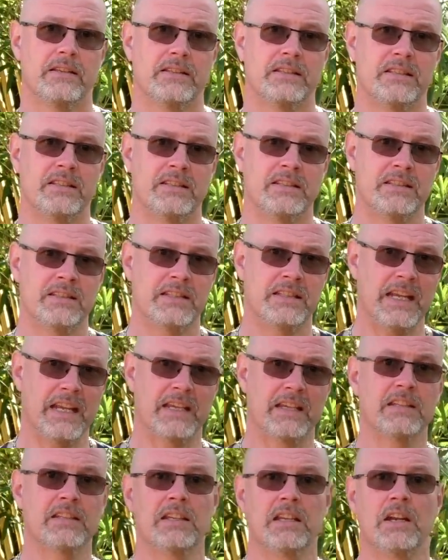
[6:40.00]

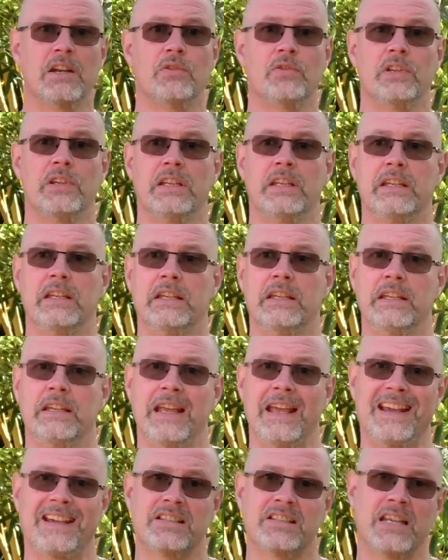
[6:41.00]

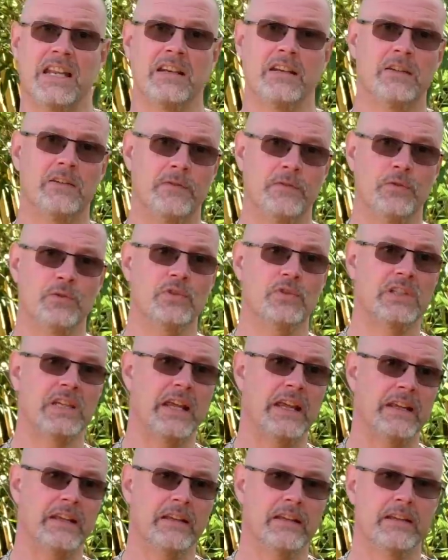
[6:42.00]
secondary extended fuel
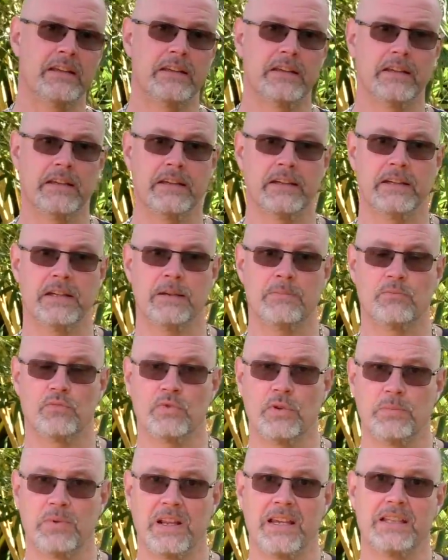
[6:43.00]
tank
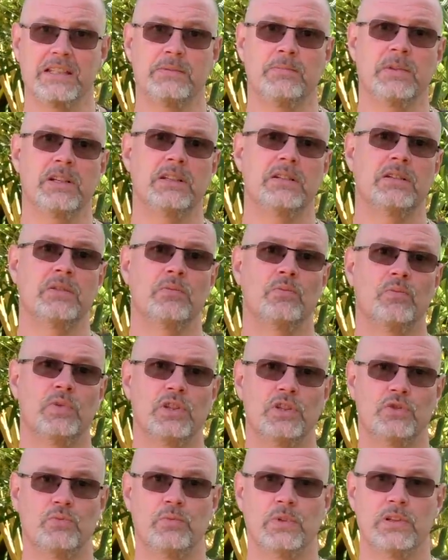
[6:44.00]
replacement,
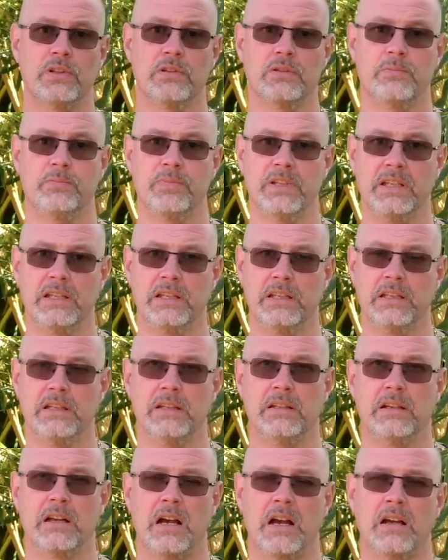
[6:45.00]
which will
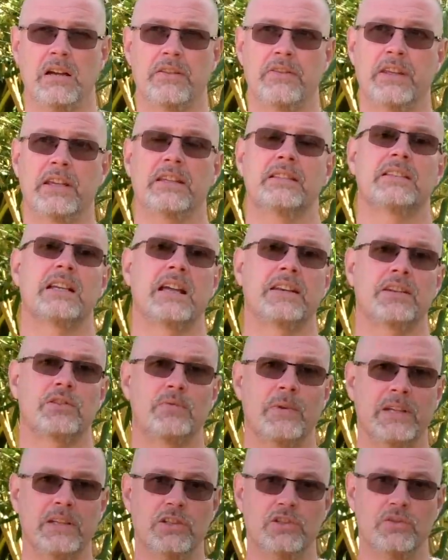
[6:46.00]
be, I think it's
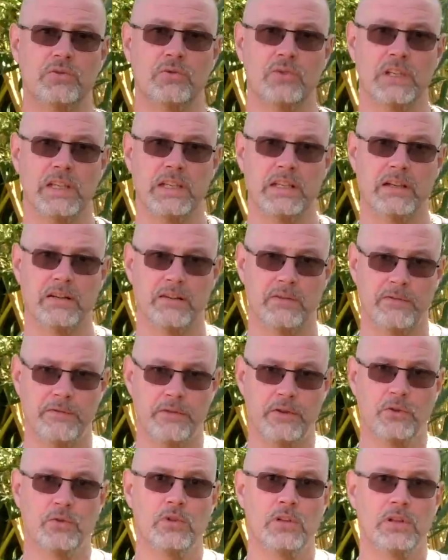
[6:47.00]
122 liter
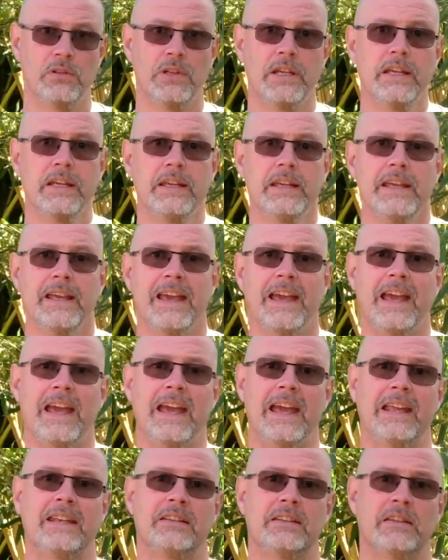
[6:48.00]
fuel
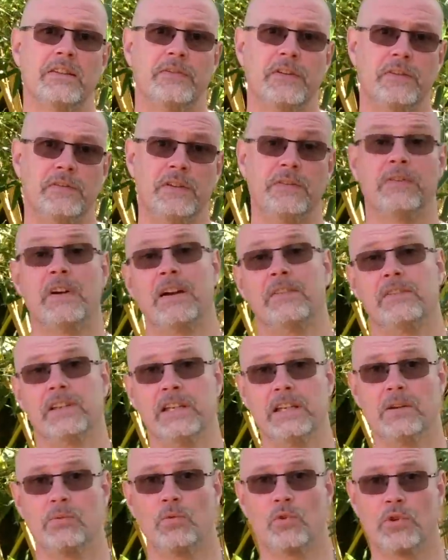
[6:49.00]
and a 55
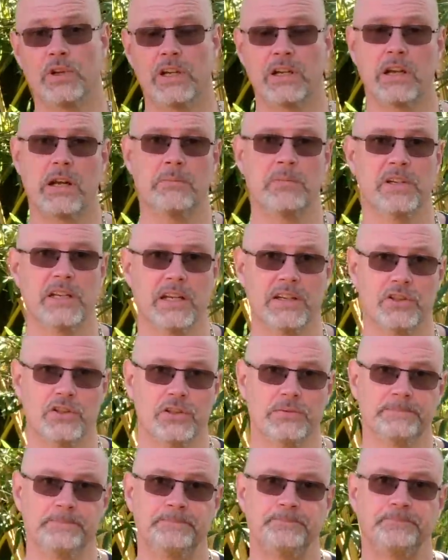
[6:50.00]
liter water
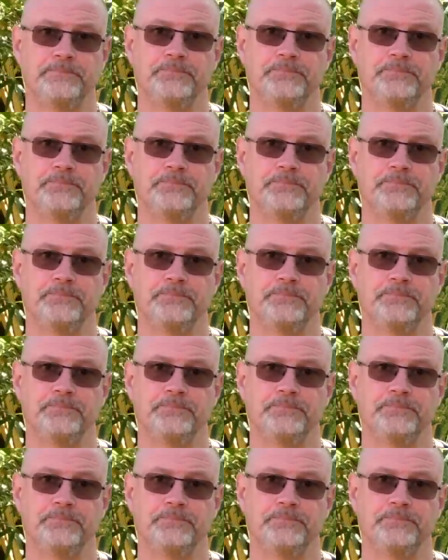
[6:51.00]
combination.